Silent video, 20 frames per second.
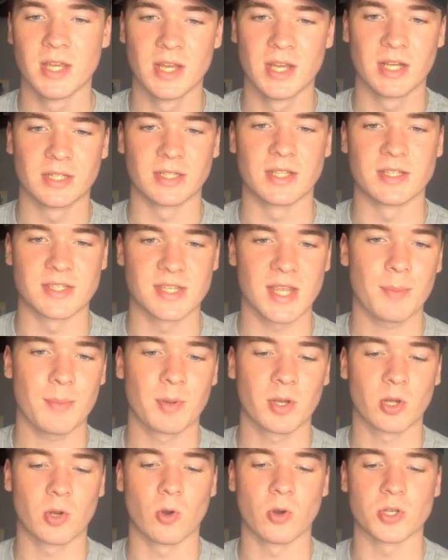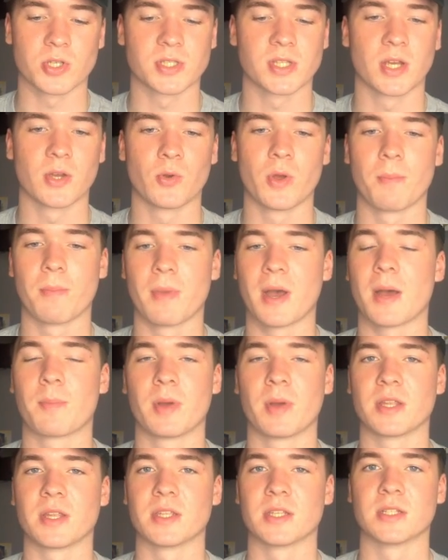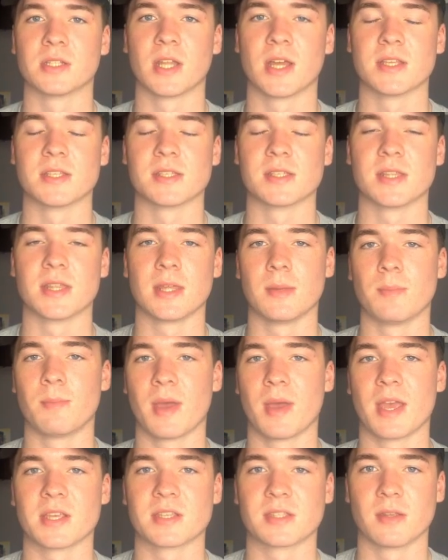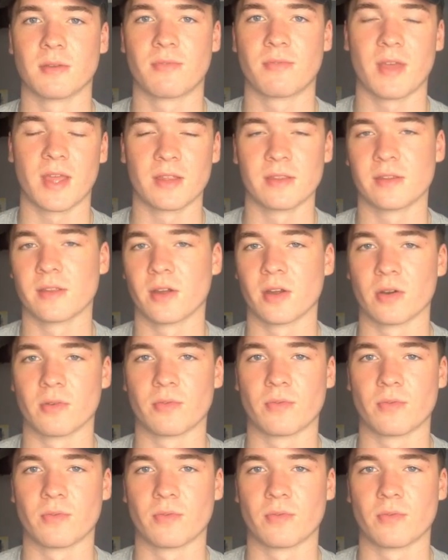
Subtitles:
Then Zappacosta, who in my opinion is the best defender